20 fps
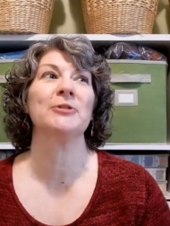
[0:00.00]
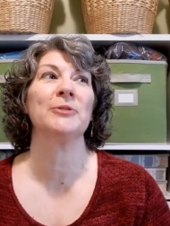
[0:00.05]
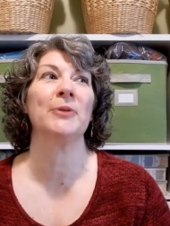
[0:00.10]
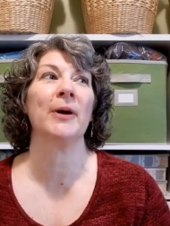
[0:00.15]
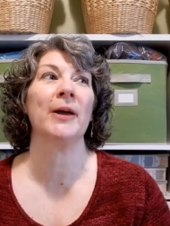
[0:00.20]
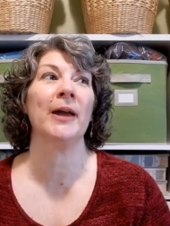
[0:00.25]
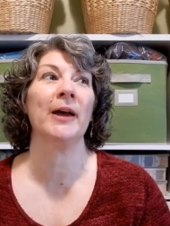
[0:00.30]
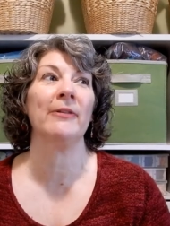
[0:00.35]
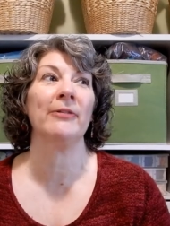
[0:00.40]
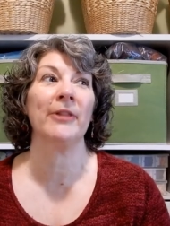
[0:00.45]

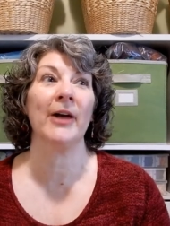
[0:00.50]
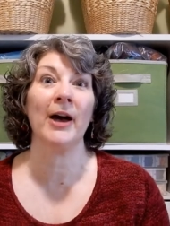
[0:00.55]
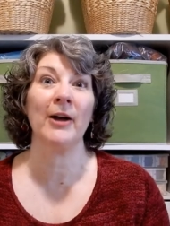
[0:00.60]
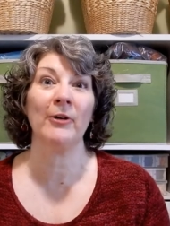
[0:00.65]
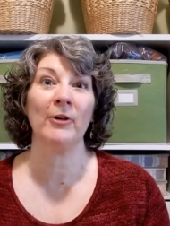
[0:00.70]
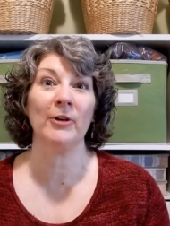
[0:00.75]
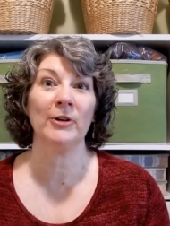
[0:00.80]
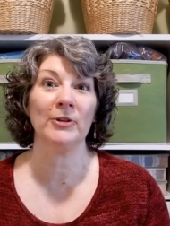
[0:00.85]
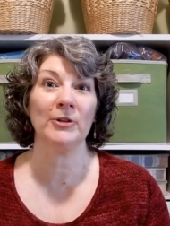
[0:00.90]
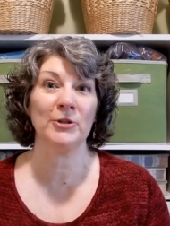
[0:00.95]
So I had
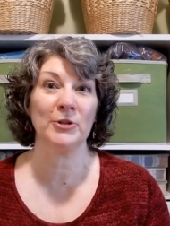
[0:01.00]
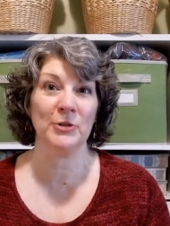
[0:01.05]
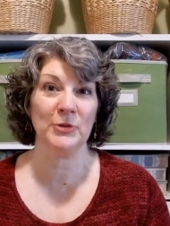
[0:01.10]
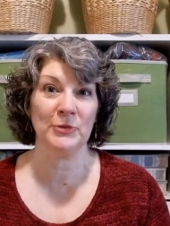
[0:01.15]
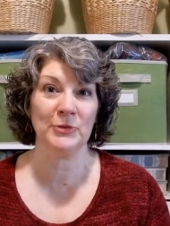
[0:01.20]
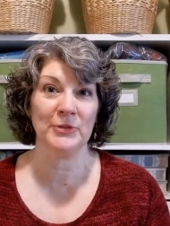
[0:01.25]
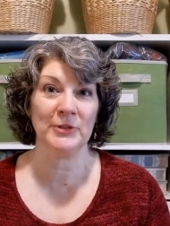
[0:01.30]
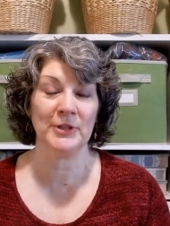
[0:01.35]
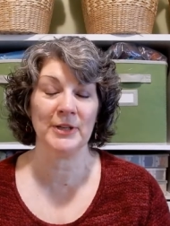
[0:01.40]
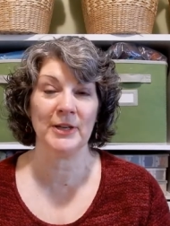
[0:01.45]
that on
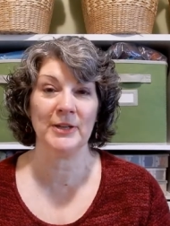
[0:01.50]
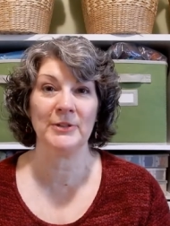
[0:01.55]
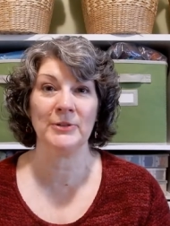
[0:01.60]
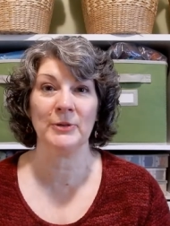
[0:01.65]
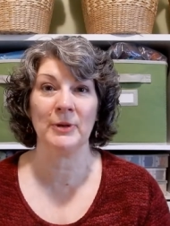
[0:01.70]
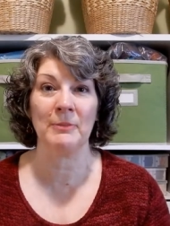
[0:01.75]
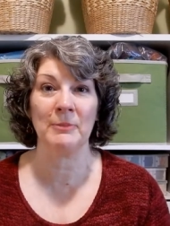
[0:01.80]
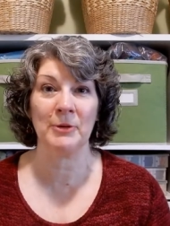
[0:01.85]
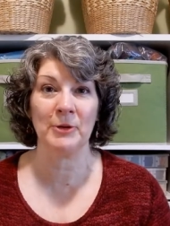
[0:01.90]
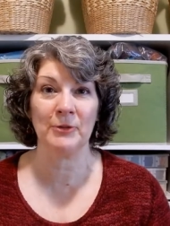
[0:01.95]
Tuesday,
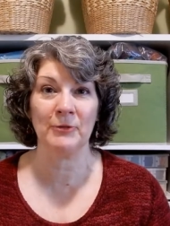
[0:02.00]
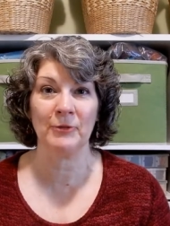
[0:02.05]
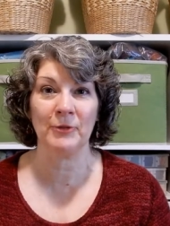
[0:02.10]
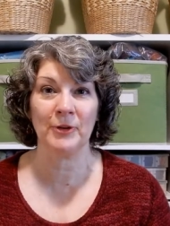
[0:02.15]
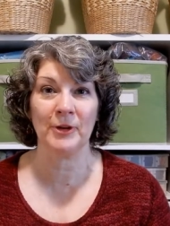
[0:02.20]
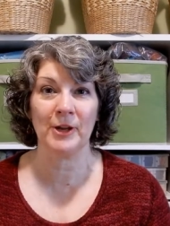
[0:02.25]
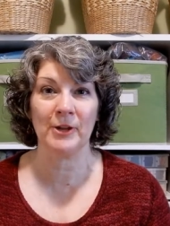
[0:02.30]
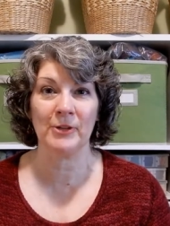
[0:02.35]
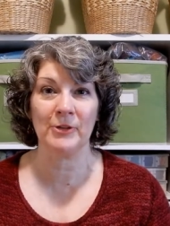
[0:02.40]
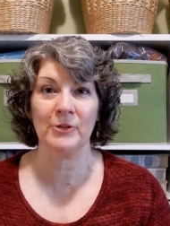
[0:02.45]
so I'm good
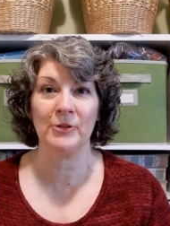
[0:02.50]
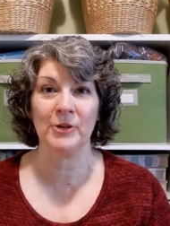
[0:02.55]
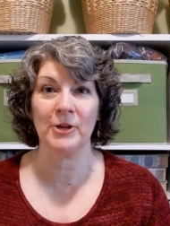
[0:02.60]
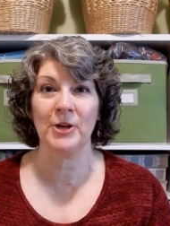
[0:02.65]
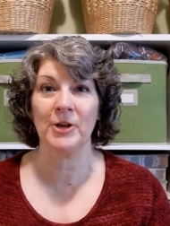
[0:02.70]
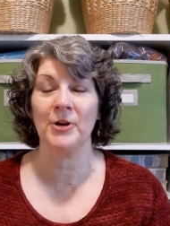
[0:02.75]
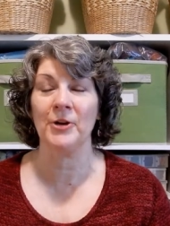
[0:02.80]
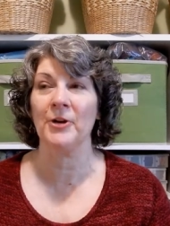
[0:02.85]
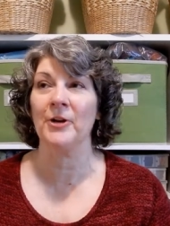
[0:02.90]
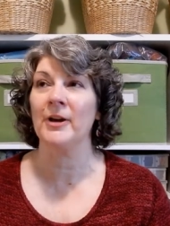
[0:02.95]
for another
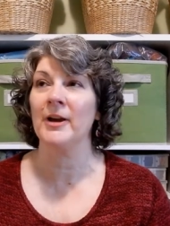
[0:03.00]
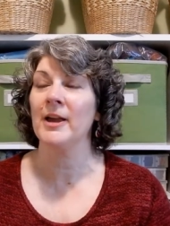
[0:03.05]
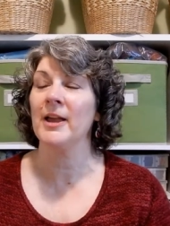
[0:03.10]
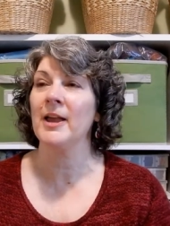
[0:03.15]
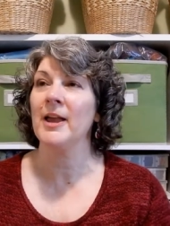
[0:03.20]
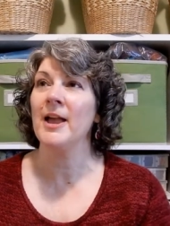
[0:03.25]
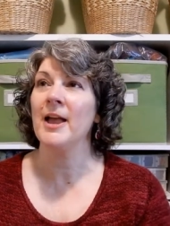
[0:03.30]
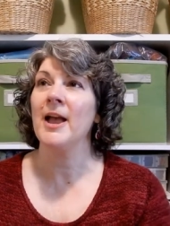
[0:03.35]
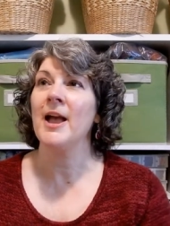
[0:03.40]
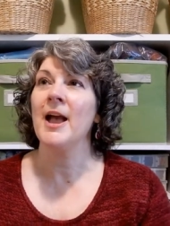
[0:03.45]
year.
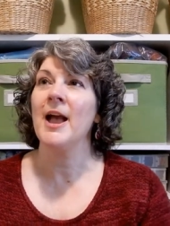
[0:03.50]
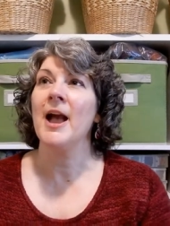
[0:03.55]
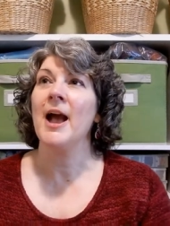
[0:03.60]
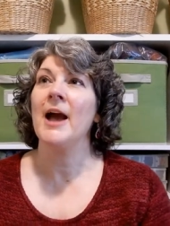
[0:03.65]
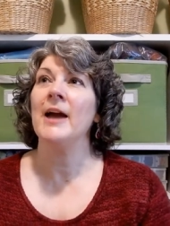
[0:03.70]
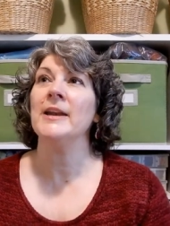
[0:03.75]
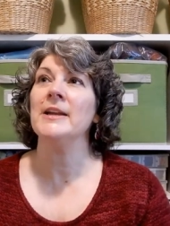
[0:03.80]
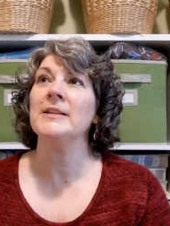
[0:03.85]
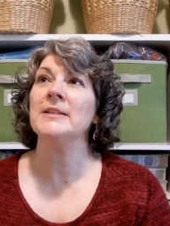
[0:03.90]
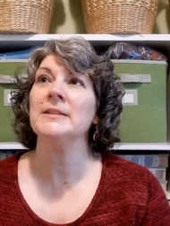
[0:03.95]

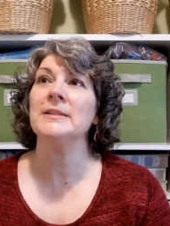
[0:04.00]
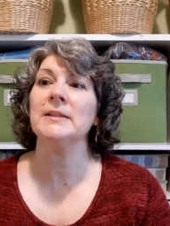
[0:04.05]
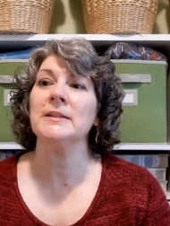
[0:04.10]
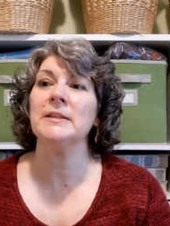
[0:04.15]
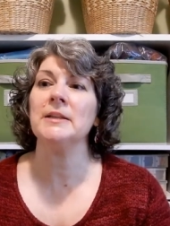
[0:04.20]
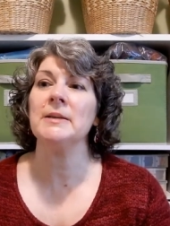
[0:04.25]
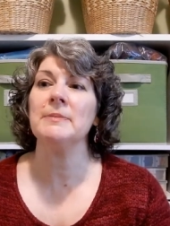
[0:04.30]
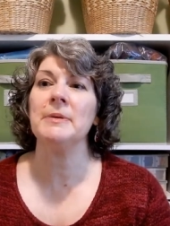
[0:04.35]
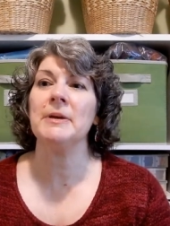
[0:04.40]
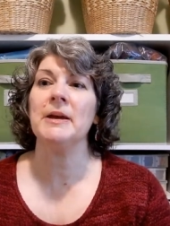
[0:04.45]
And it's
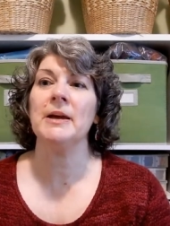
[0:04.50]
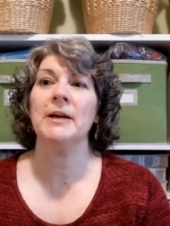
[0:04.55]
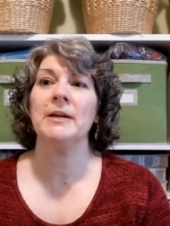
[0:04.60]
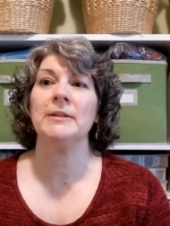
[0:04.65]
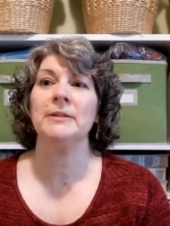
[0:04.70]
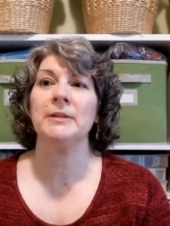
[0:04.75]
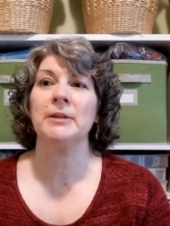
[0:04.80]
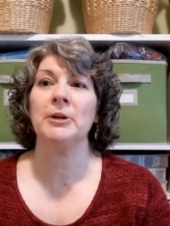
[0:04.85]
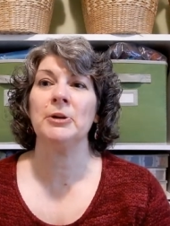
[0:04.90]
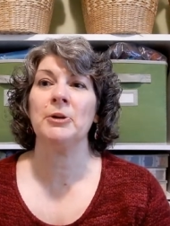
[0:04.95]
silly
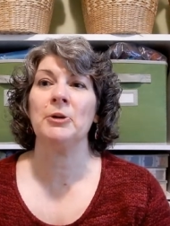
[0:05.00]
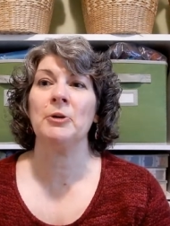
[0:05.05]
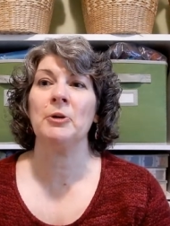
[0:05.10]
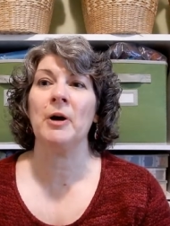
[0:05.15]
because,